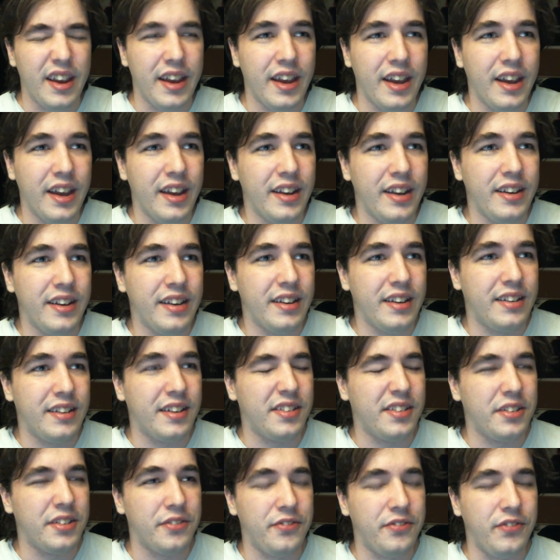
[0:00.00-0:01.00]
and it
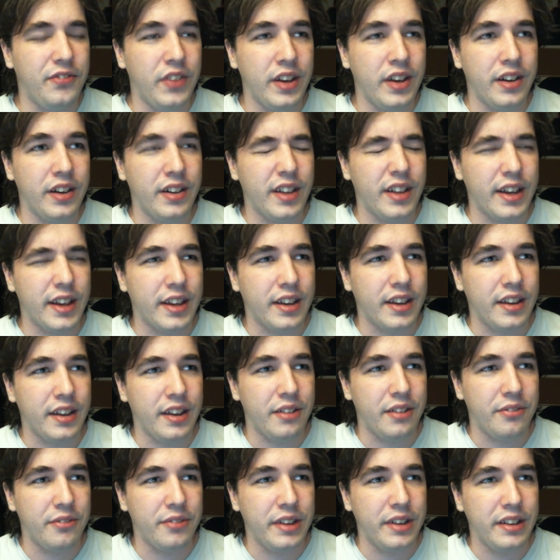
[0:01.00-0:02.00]
doesn't feel like
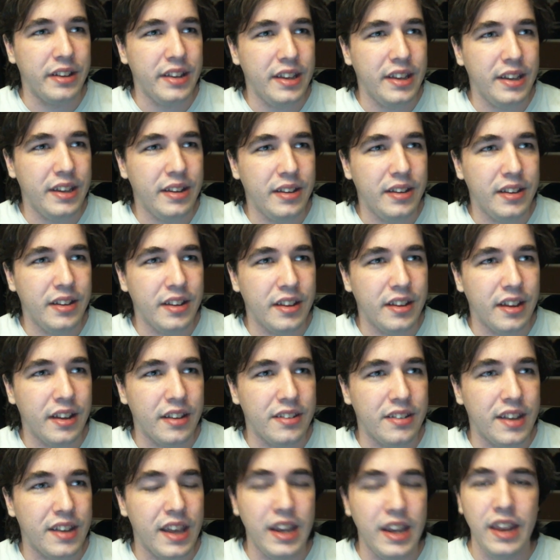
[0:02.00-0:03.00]
it really
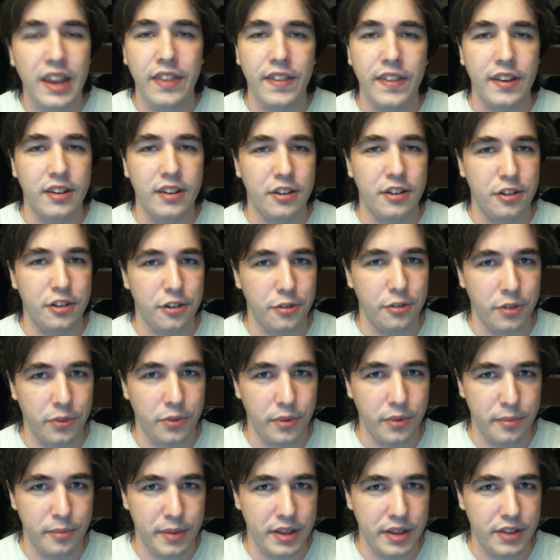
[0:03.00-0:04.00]
has anything to do
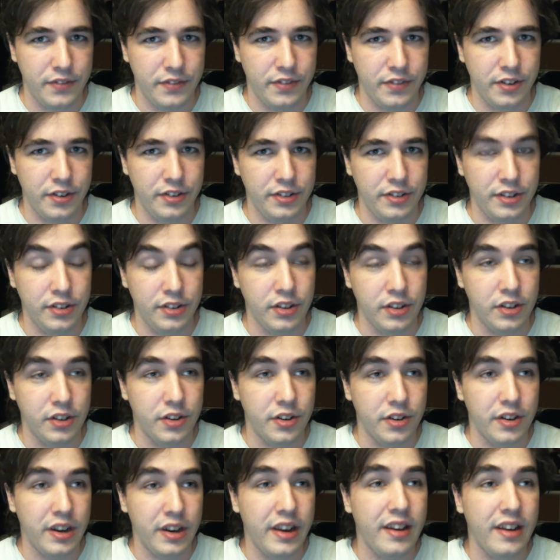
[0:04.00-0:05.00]
with what made the first season
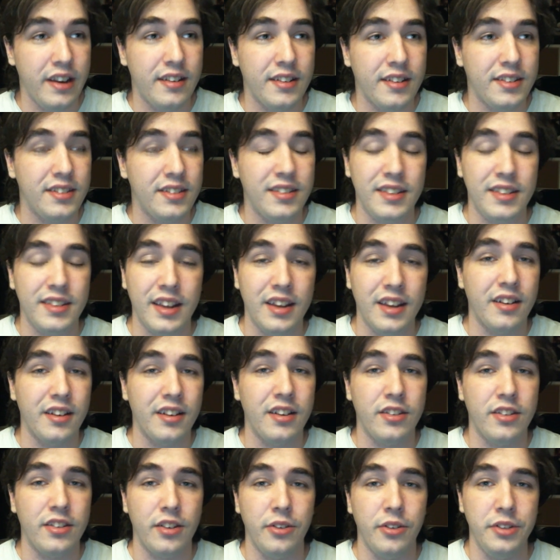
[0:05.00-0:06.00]
good, and it doesn't stand
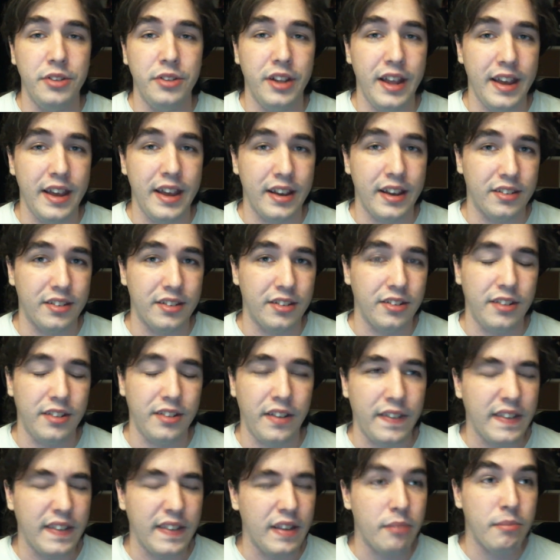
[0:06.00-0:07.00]
on its own legs. There's
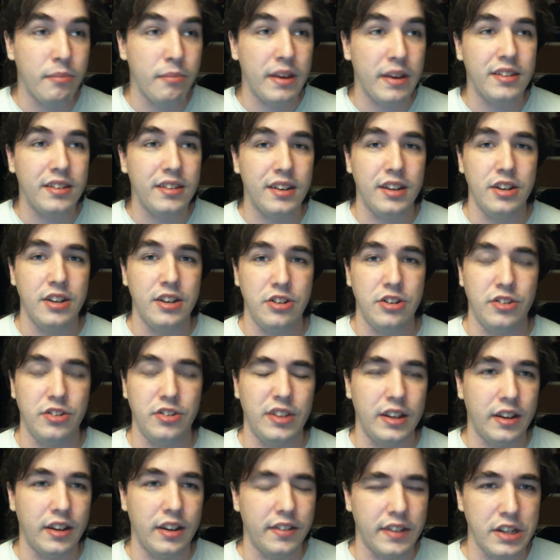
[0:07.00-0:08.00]
nothing that makes it
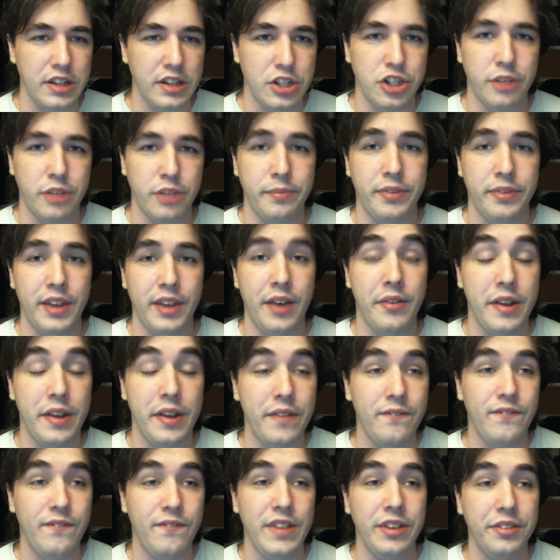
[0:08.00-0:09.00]
interesting, nothing jumps out.
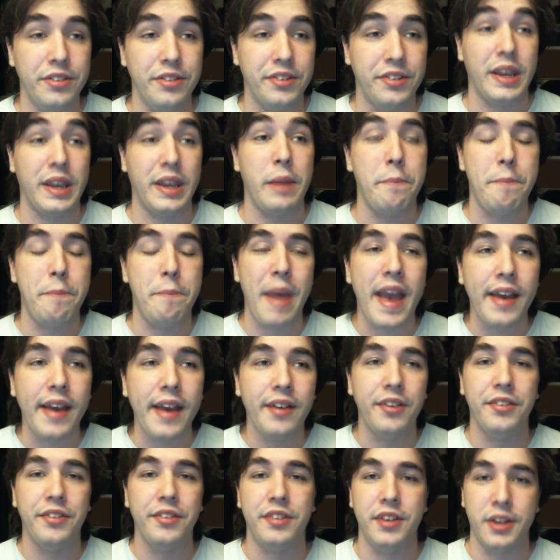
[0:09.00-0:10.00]
It feels like it
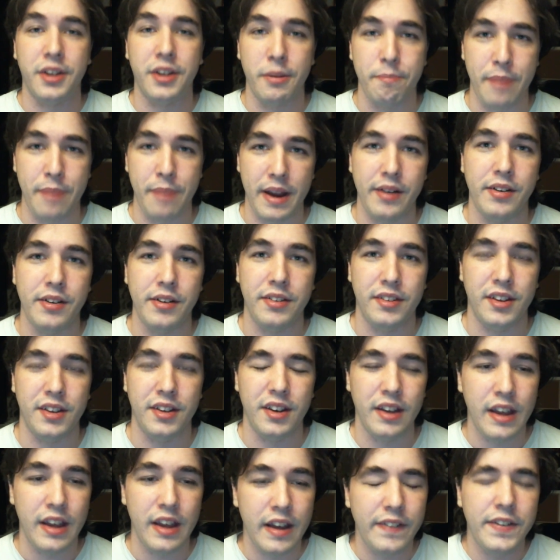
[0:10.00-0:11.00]
pales in
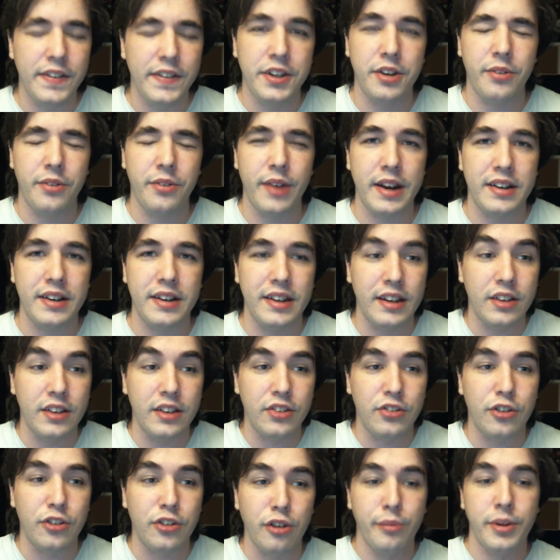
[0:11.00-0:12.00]
comparison. The directing
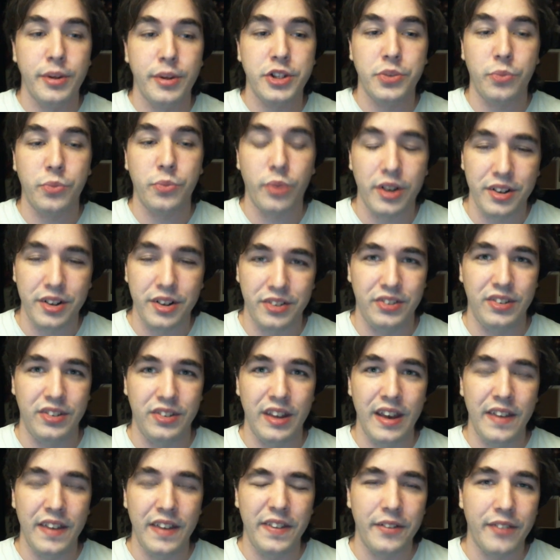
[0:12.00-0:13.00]
is so much
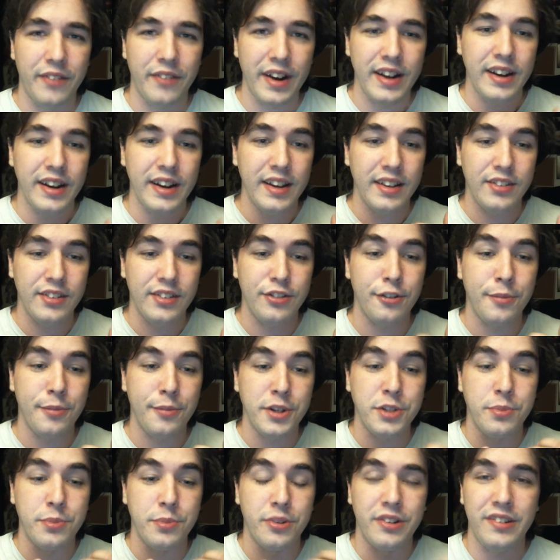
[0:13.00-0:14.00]
worse, the writing is so
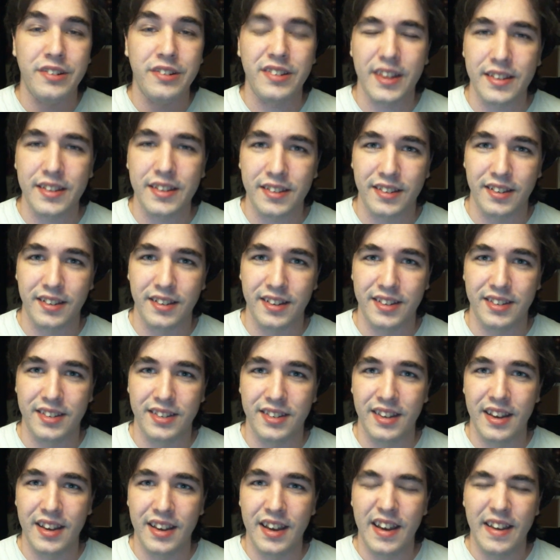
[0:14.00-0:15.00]
much more
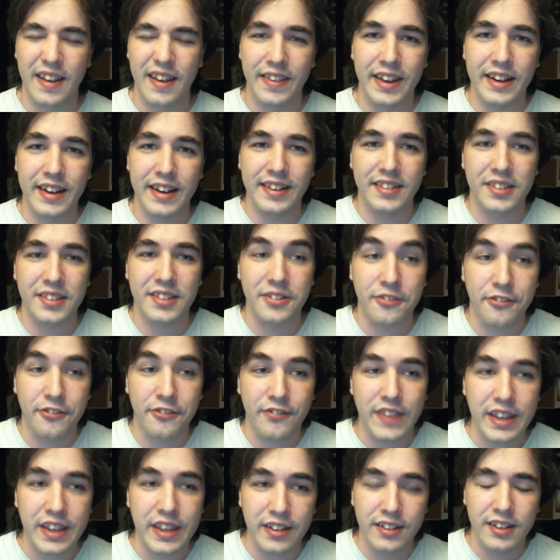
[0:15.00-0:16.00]
senseless that it doesn't
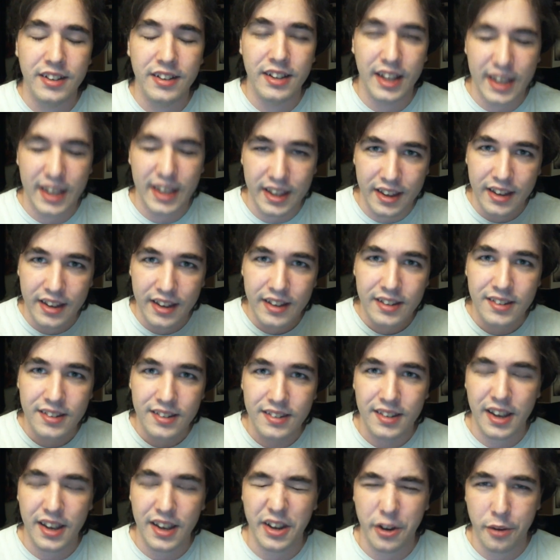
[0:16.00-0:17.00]
feel like
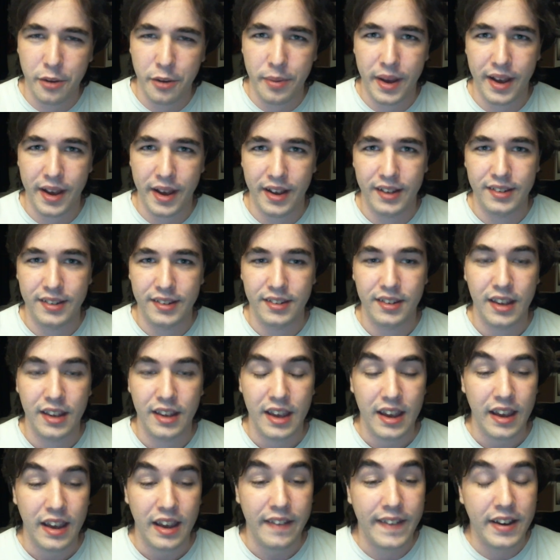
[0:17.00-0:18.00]
Psycho-Pass.
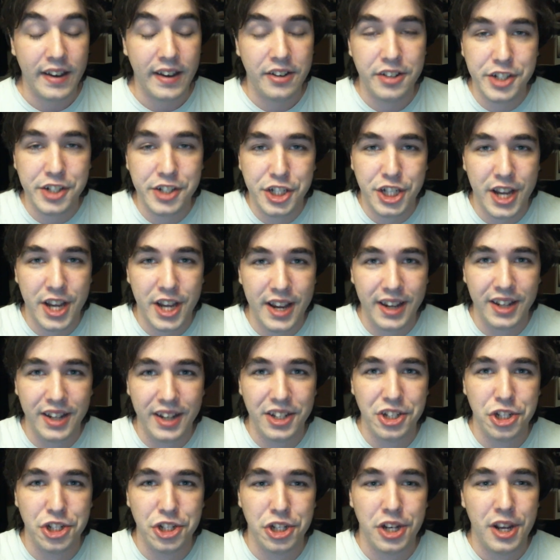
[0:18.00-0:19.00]
And that could
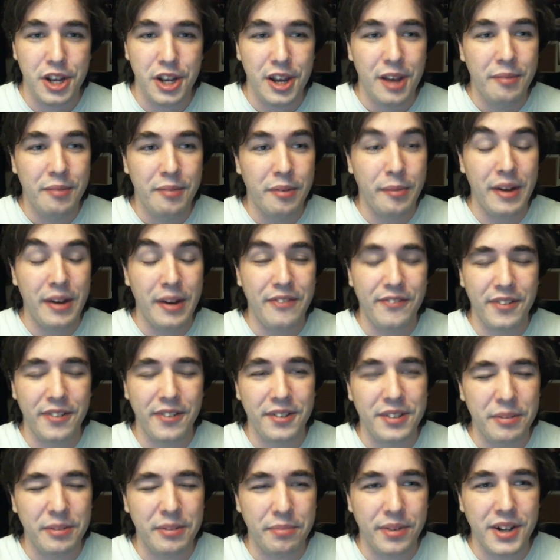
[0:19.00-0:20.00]
change, but my
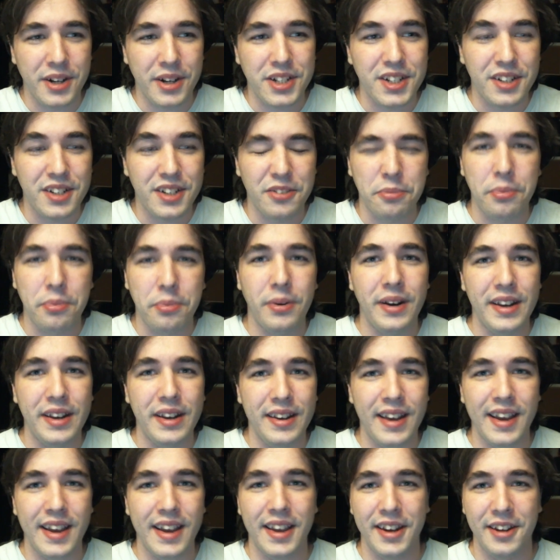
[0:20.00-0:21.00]
first impression is pretty
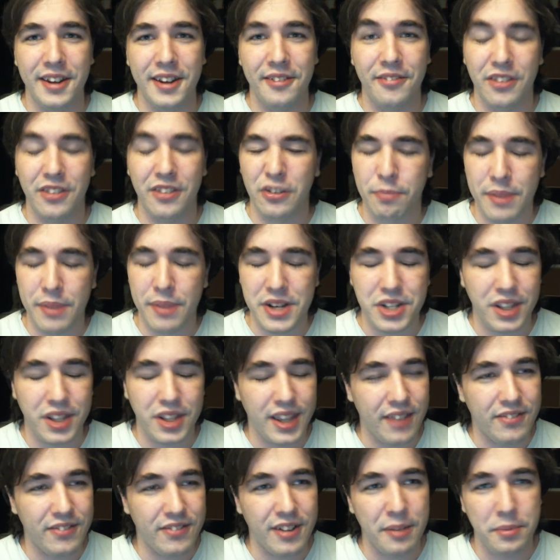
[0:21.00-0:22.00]
negative,
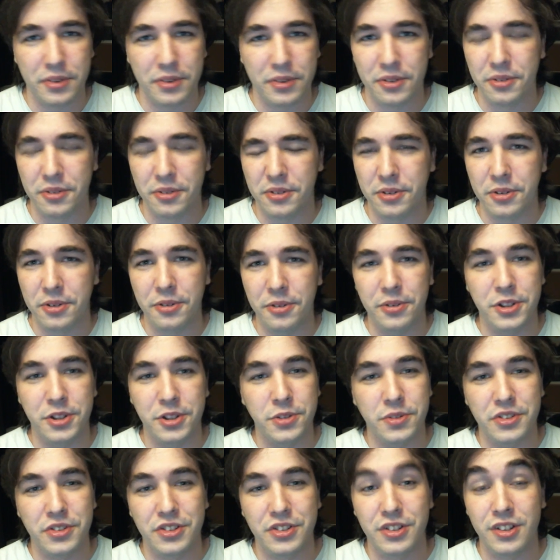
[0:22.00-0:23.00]
especially after episode 2,
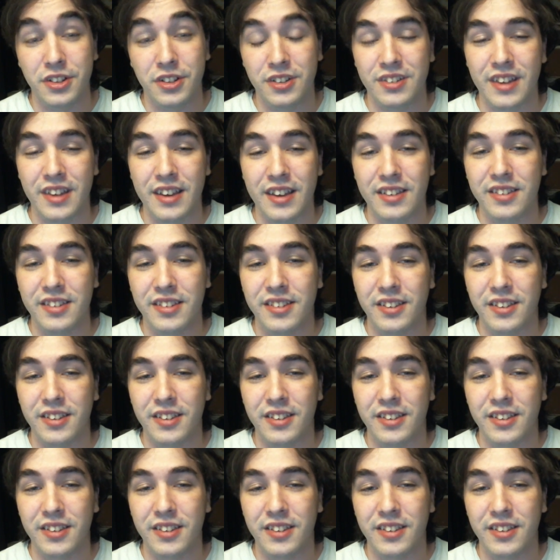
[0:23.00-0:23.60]
which was just a